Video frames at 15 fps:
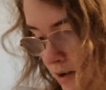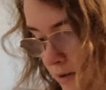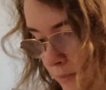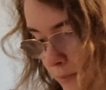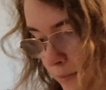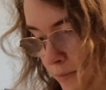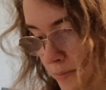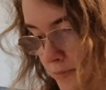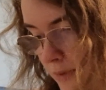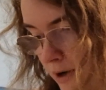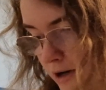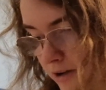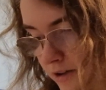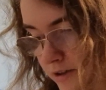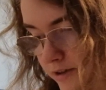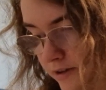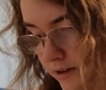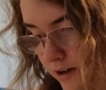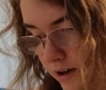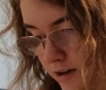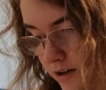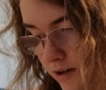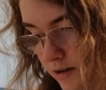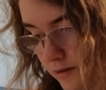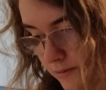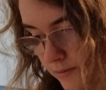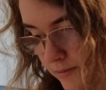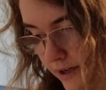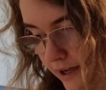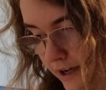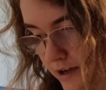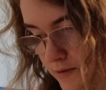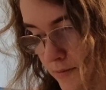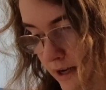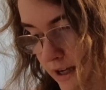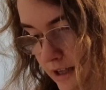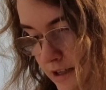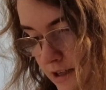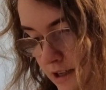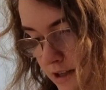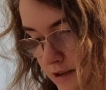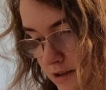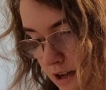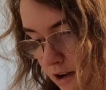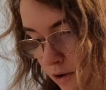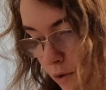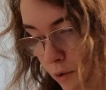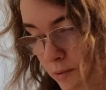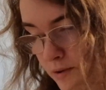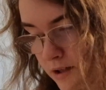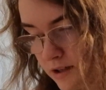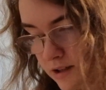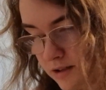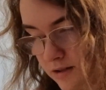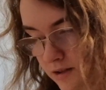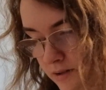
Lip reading: Marktganger bag by Christa Hoppner.